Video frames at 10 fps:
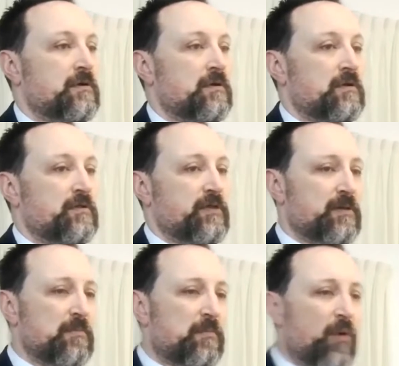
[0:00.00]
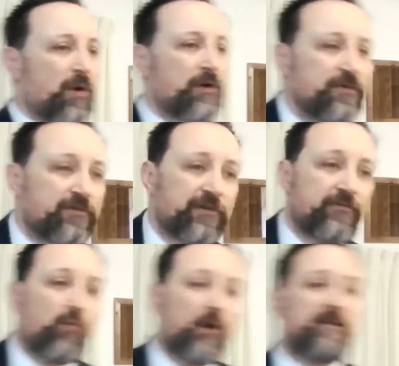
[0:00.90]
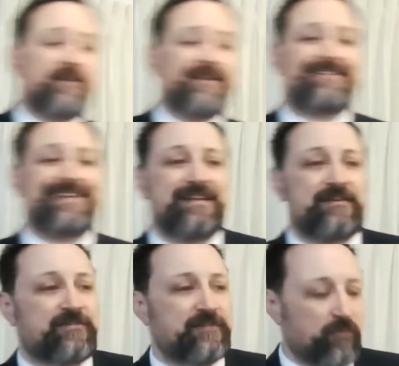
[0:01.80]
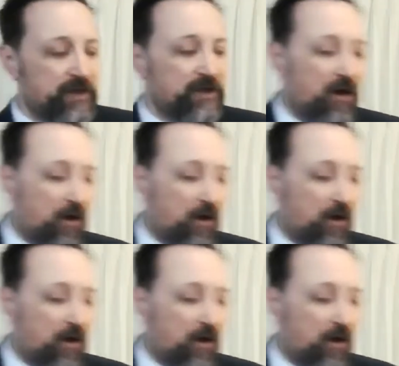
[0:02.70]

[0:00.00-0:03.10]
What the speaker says: the importance of what this is that we call